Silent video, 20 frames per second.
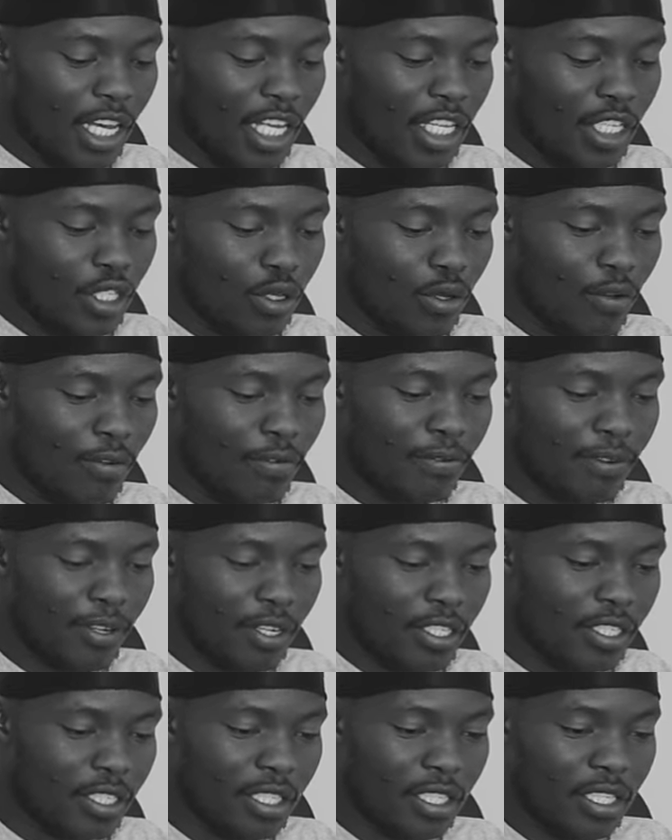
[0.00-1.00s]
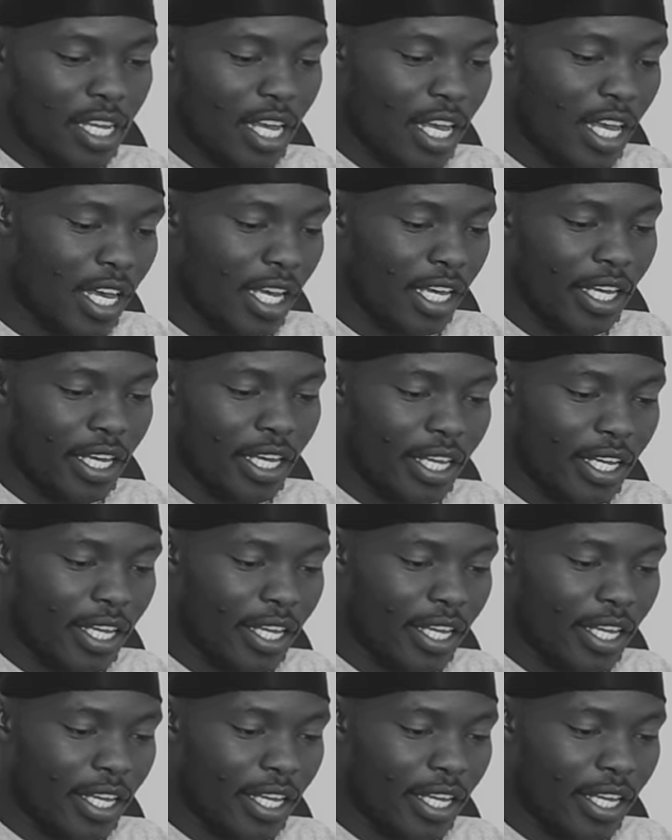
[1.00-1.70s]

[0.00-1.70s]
it's your first day